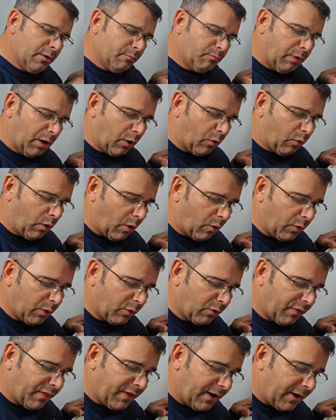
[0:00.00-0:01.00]
But while
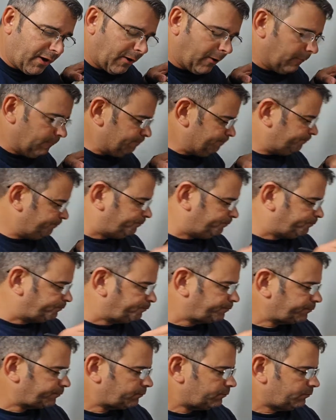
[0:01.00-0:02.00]
we were there,
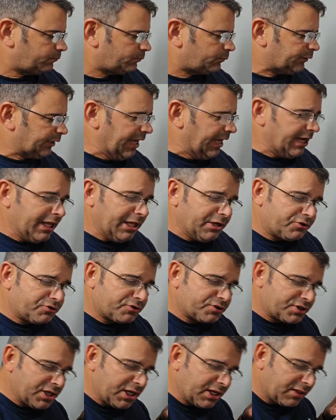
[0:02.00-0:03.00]
an
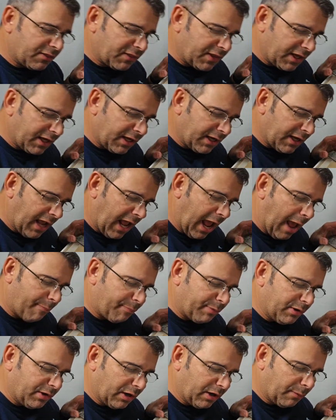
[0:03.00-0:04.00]
interesting thing
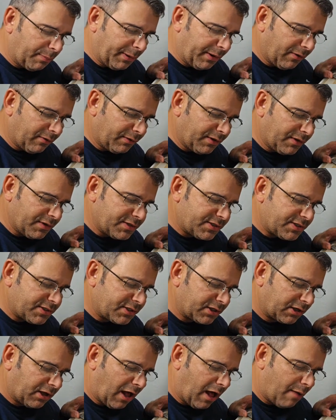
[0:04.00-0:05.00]
happened, and apparently this is
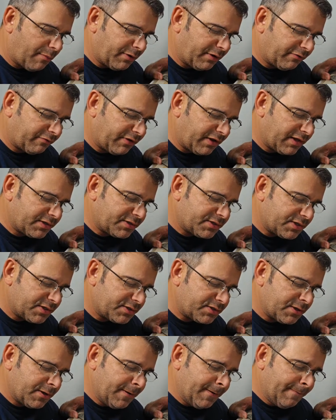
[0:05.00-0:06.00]
a common event.
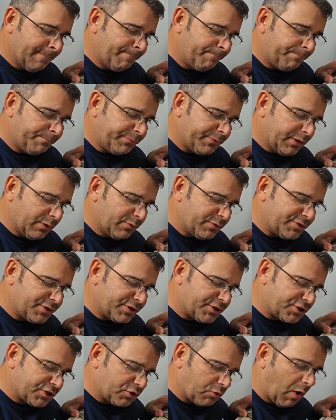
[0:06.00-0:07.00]
Is there was a
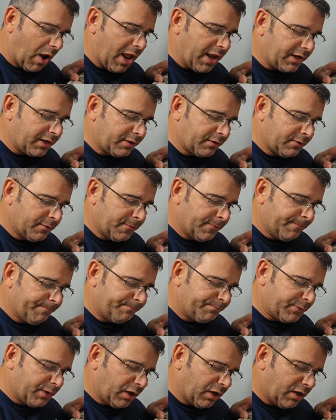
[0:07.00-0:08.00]
strike
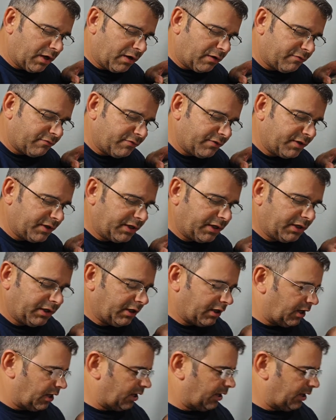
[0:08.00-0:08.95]
of the